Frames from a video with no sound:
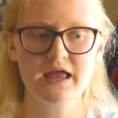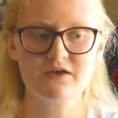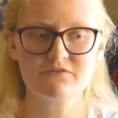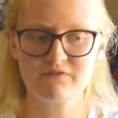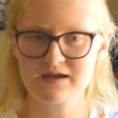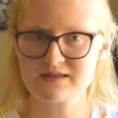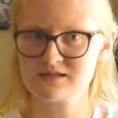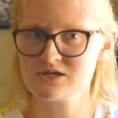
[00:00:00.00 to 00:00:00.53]

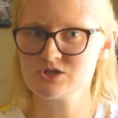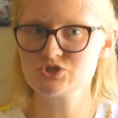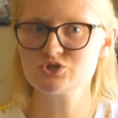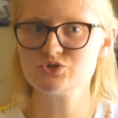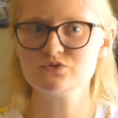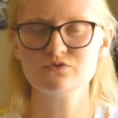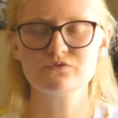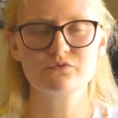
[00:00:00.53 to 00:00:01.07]
if I need
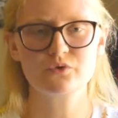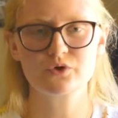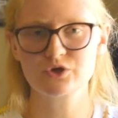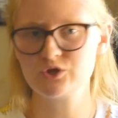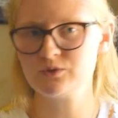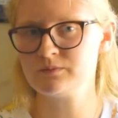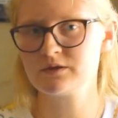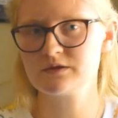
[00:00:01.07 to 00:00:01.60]
to for a
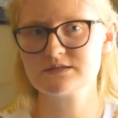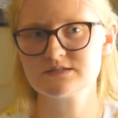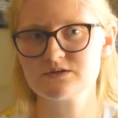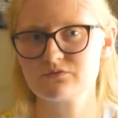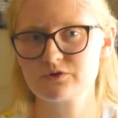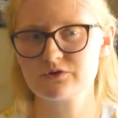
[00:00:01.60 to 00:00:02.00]
cumulative